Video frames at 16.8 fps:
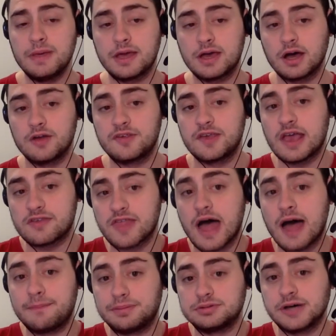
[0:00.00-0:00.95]
because he has
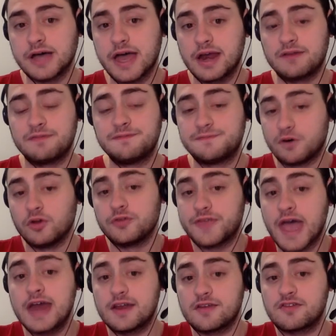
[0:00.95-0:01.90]
not played a full
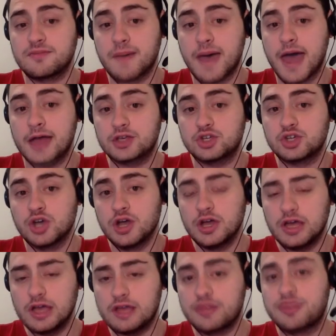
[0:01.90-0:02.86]
tennis match
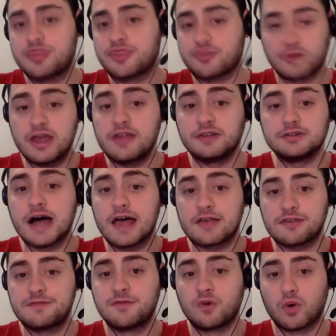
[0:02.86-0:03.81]
in 3 of the
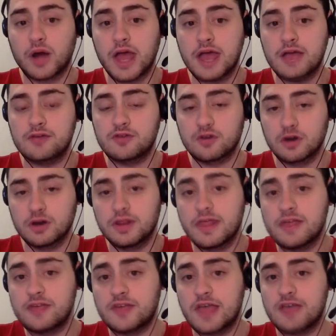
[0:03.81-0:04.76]
last 4 days, or in
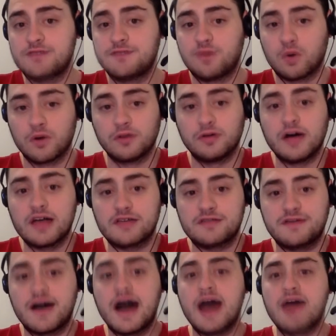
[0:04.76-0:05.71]
this case, 4 of the
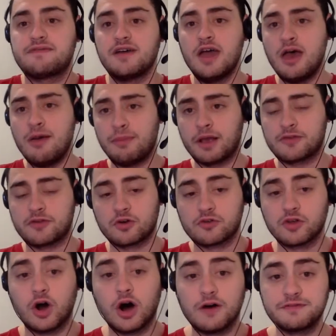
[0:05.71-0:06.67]
last 5, because there
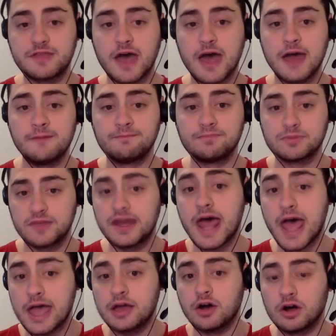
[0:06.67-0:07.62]
was an off day
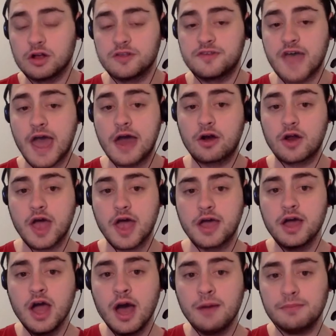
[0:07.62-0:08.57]
today on
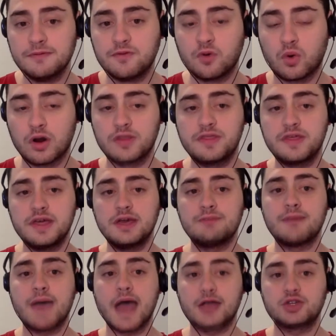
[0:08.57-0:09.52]
Saturday before
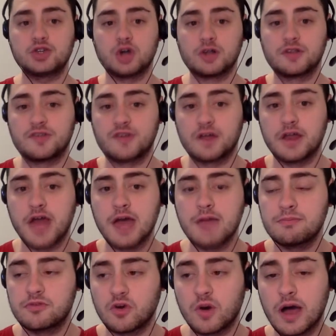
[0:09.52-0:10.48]
the match on Sunday.
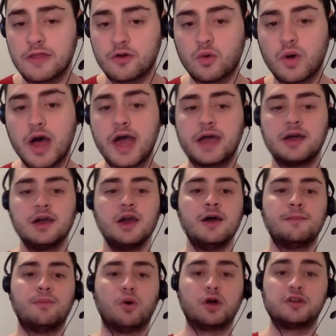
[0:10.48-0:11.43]
So either way,
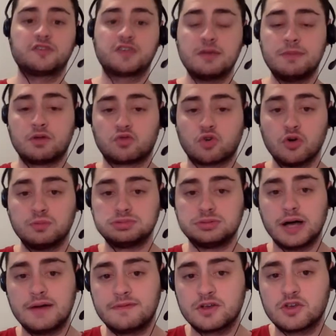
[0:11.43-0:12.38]
point is give me
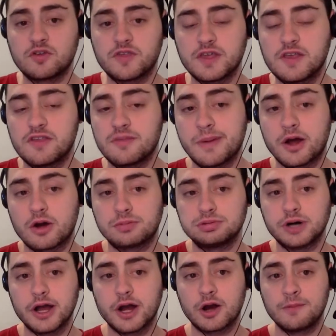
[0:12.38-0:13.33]
Rublev. I just think he's the better
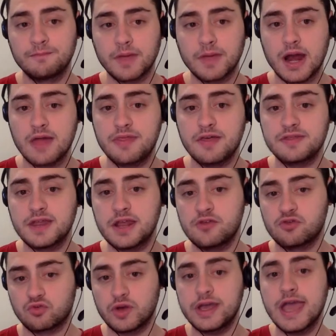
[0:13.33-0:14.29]
player, and I think that
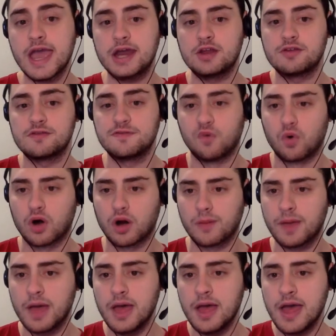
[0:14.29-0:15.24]
he's regained his
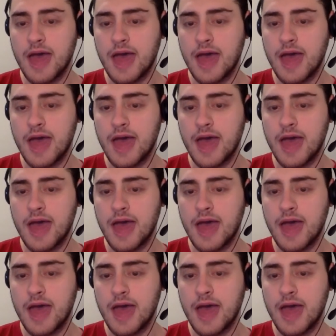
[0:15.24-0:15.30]
form